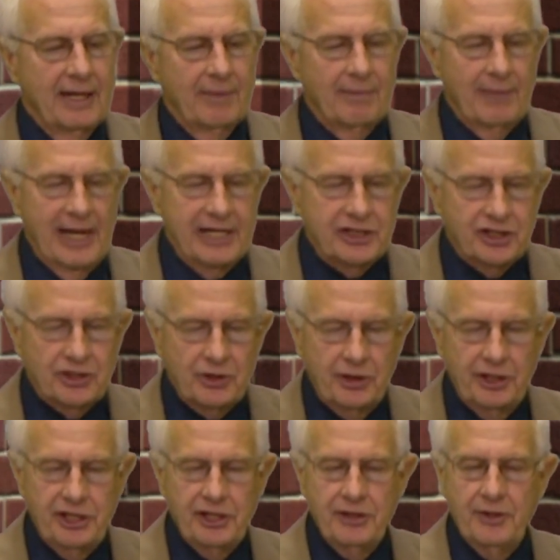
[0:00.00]
Make
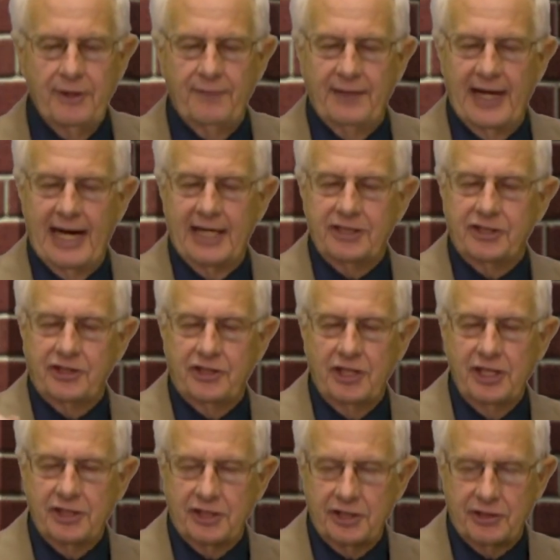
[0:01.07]
sure you have asked
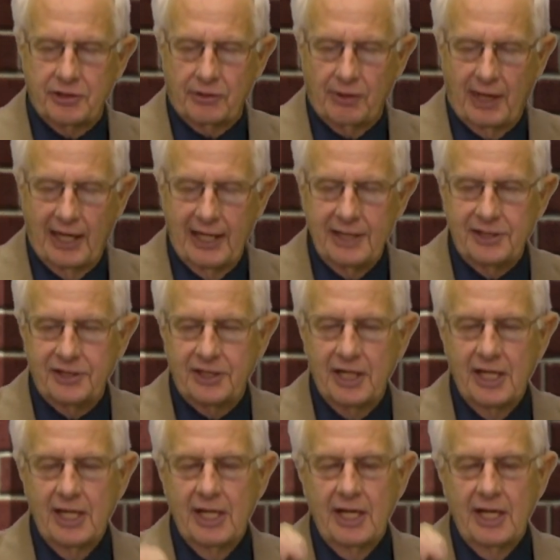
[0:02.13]
Jesus Christ